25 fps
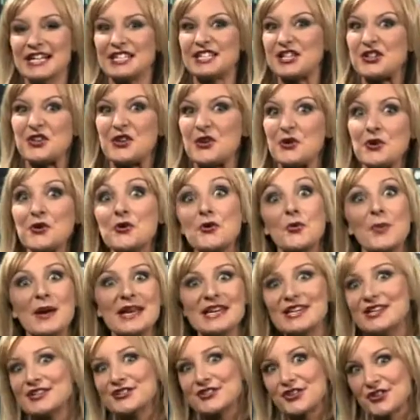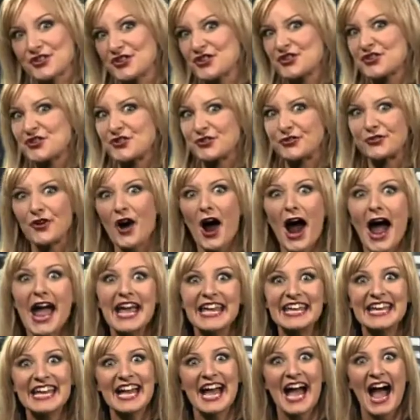Did you witness a
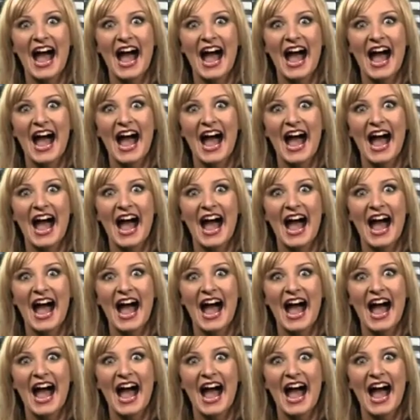strike?